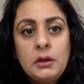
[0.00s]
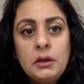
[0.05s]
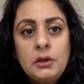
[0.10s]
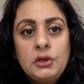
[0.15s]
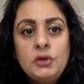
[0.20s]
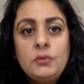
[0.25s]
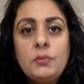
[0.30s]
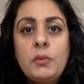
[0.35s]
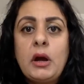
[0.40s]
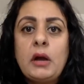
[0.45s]

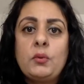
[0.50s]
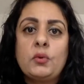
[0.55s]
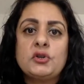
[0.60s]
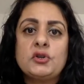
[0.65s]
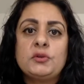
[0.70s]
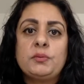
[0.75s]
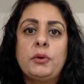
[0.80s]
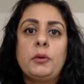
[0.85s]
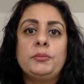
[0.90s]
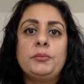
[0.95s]
You might want
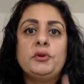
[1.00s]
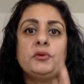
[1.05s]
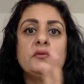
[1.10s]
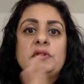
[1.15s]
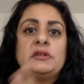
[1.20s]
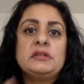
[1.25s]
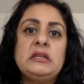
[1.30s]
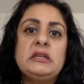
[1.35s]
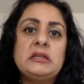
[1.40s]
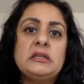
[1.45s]
to pop your
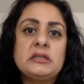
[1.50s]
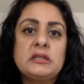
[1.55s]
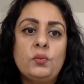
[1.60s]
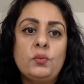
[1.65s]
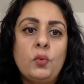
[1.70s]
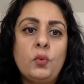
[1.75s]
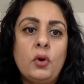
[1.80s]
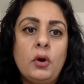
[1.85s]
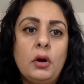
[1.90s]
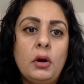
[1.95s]
receipts in
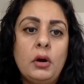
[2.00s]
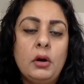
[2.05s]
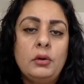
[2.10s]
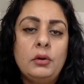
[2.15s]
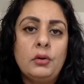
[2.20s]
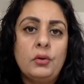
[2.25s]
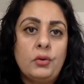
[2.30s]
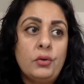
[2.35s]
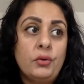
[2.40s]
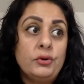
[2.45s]
one,
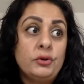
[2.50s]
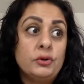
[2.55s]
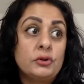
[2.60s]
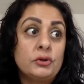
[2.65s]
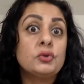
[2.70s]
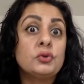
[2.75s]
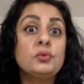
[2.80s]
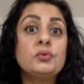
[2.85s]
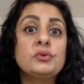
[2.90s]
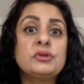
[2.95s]
or your
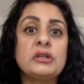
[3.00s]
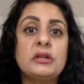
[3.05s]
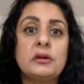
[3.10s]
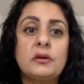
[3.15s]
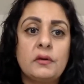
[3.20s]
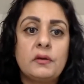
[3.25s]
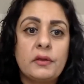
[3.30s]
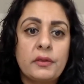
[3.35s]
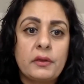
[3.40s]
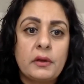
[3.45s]
tools in
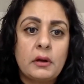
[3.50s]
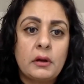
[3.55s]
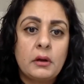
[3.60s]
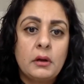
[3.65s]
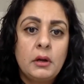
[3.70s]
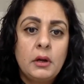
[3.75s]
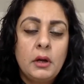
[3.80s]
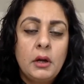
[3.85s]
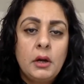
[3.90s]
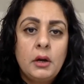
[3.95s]
another,
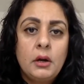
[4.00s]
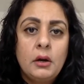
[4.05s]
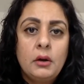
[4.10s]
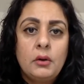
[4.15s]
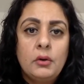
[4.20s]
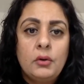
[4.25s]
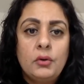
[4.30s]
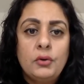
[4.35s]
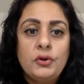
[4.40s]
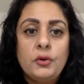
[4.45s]

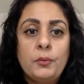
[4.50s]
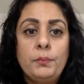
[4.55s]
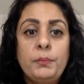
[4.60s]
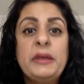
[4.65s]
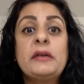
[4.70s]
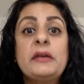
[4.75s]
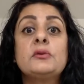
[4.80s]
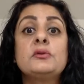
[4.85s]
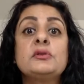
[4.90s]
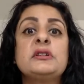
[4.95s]
or your
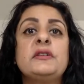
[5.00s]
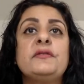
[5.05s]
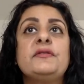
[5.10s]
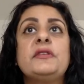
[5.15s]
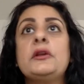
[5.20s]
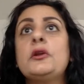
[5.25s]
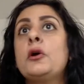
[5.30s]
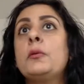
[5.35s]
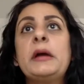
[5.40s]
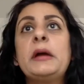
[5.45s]
bills if they're
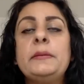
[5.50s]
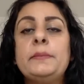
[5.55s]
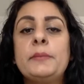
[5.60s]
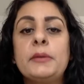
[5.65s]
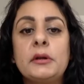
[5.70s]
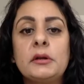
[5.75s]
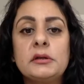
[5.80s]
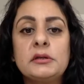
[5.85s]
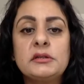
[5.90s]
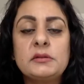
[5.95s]
not
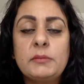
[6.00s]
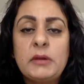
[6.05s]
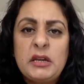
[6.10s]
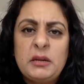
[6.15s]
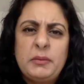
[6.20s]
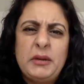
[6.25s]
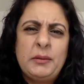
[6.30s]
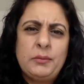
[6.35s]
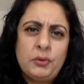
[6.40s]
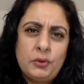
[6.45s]
paperless. Many
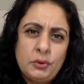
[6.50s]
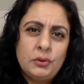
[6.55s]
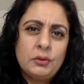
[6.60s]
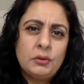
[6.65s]
people,